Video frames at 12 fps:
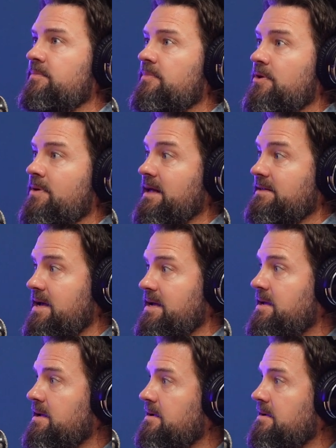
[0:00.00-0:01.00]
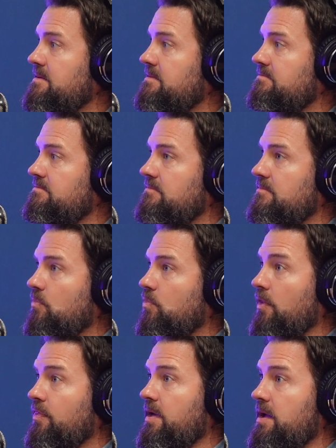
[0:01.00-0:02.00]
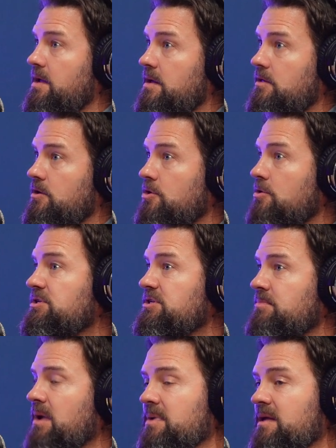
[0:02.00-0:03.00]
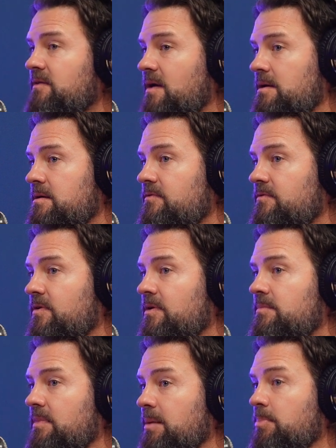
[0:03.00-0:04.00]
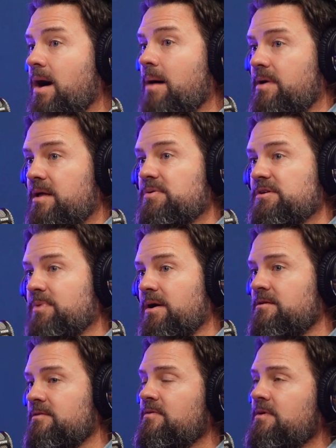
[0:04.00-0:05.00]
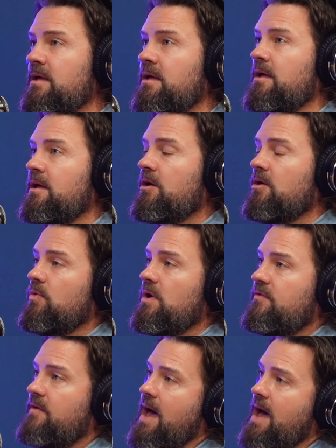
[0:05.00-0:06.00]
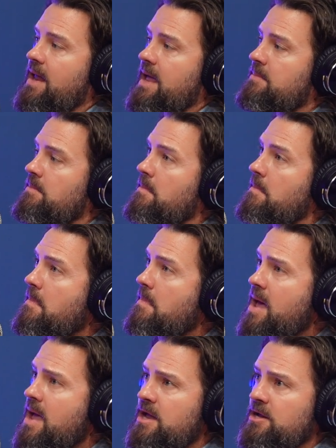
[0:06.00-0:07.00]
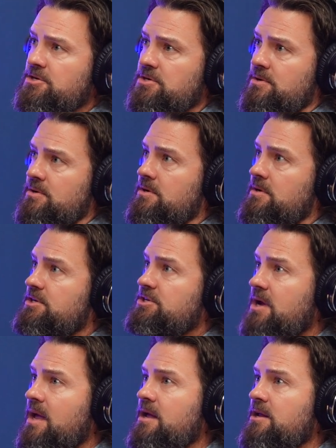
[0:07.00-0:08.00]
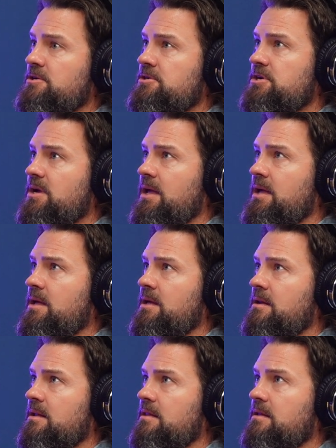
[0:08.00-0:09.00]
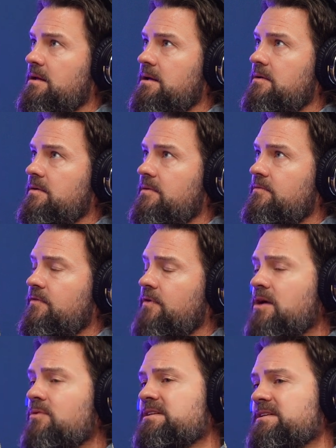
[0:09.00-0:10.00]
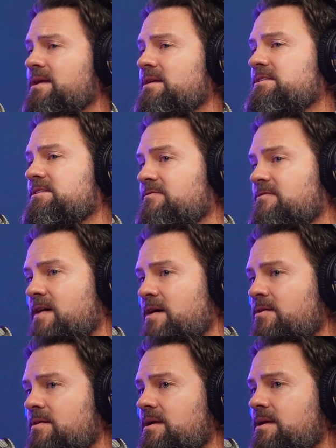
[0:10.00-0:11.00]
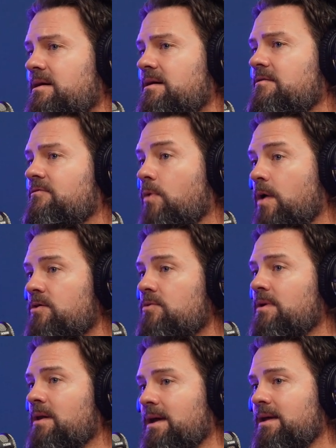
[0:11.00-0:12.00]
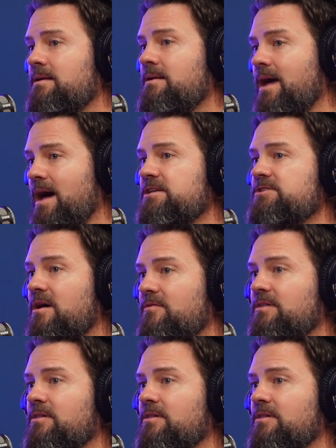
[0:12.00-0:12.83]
they're not taking what they used to maybe take from a property perspective. We've had a major change in the frequency and severity of weather-related catastrophic